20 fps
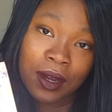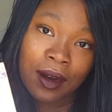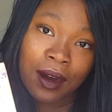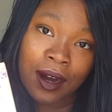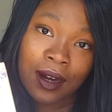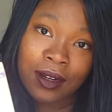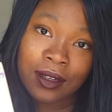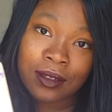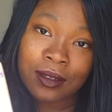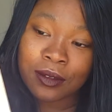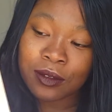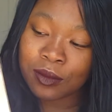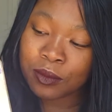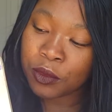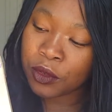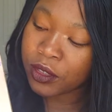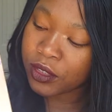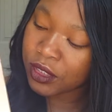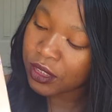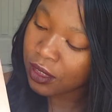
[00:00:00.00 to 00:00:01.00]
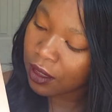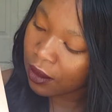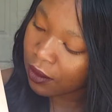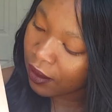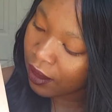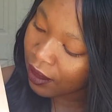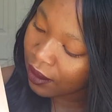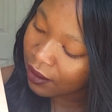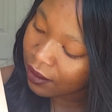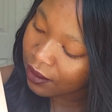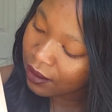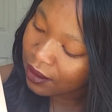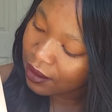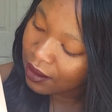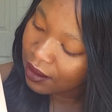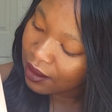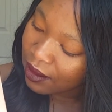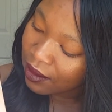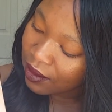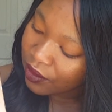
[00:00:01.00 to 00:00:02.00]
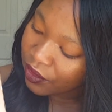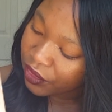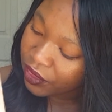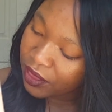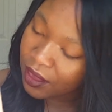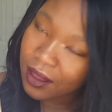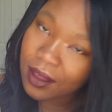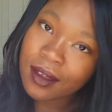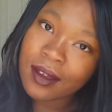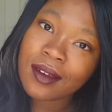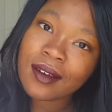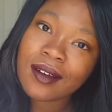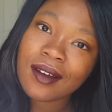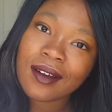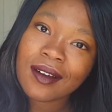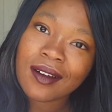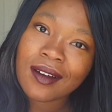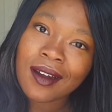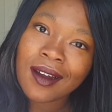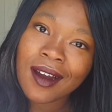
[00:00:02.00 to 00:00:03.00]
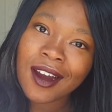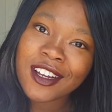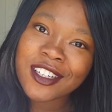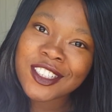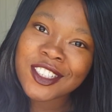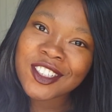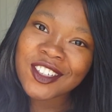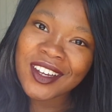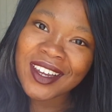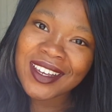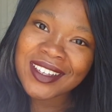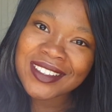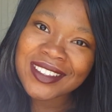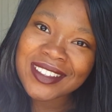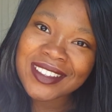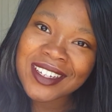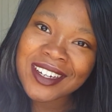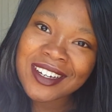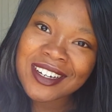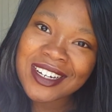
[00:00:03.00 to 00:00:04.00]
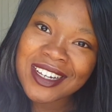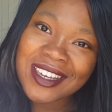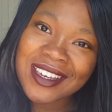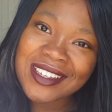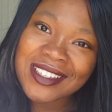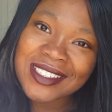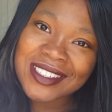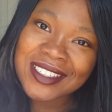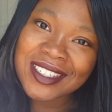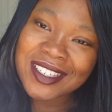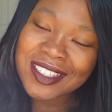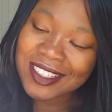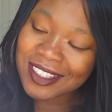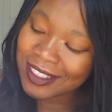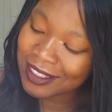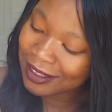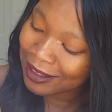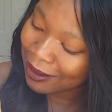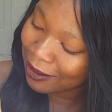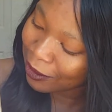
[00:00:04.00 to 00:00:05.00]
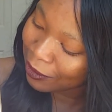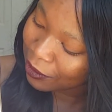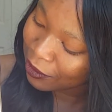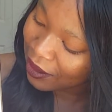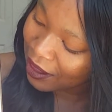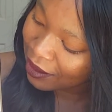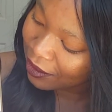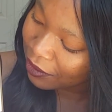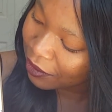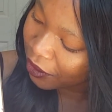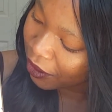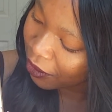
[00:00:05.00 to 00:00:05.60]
heart a little more, showing the heartstrings. There it is, just this little, I don't